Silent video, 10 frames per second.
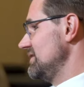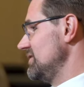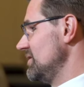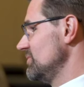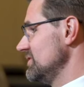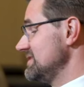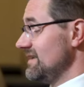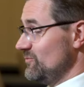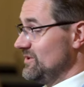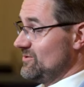the numbers, and
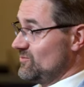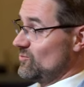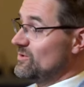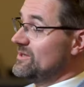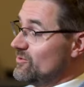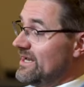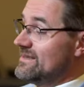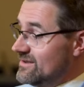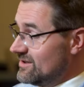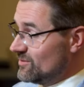then we
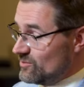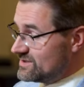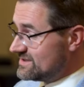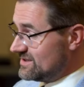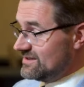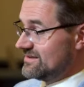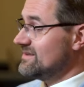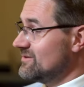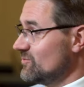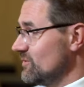re-ran the numbers
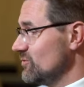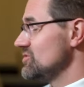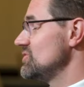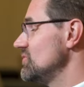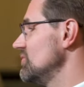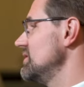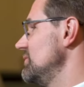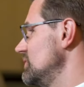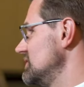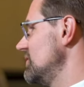until we were sure it
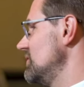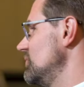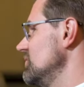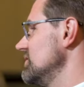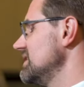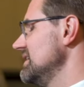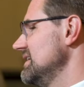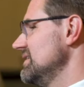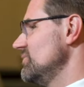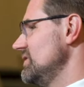was going to work,
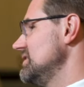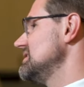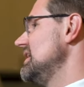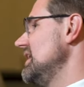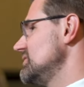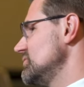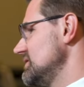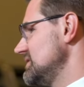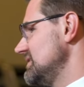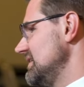because lives were
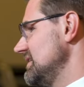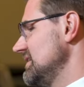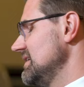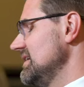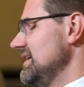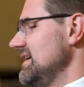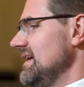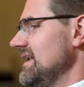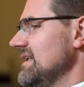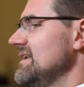at stake.
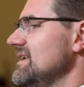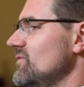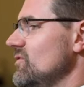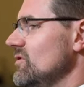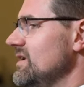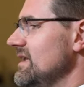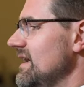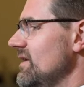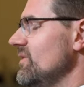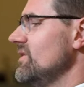And I think if you look in
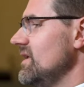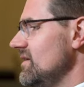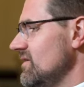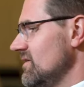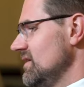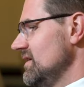healthcare,